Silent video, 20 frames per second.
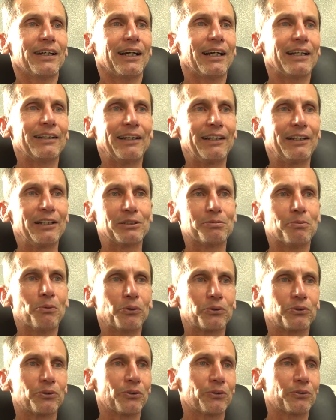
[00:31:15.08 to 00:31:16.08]
then there's
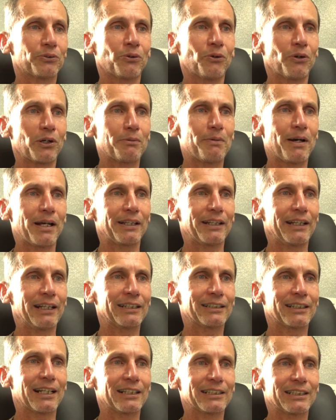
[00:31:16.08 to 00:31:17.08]
more talk about
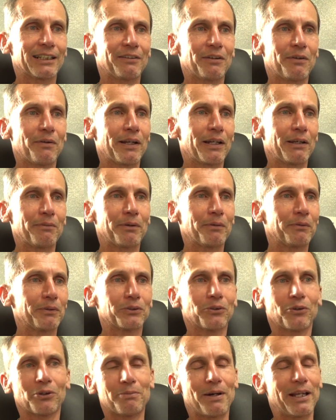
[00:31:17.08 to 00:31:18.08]
the SR-71. I mean, we
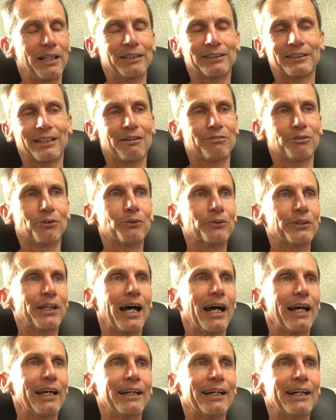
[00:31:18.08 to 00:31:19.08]
talk about this stuff all
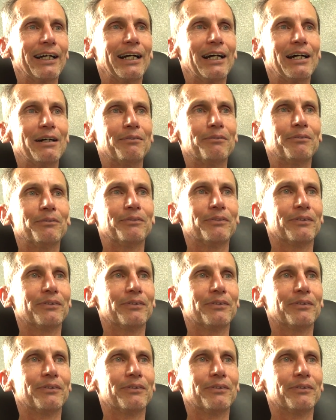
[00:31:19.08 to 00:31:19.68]
day. I